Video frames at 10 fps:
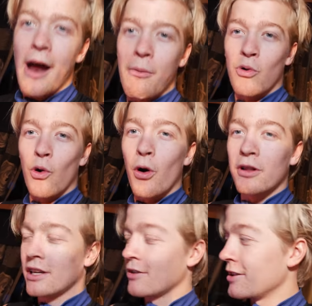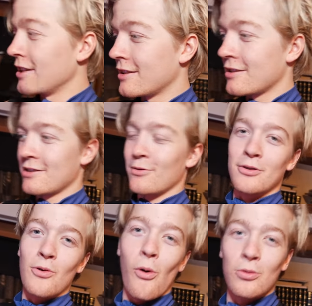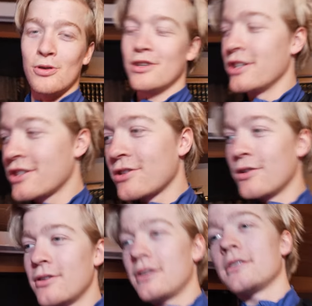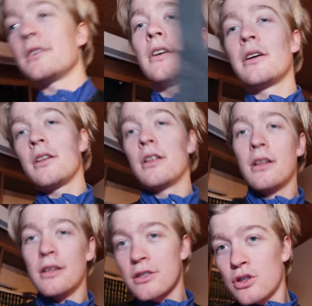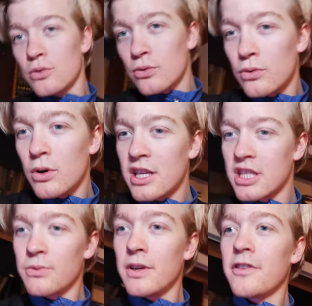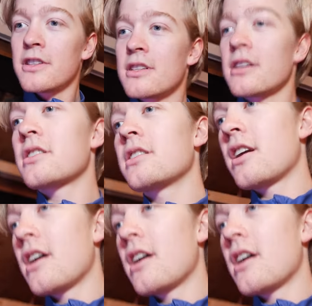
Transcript: I'm rolling on it, on the roller, so let's do a swift session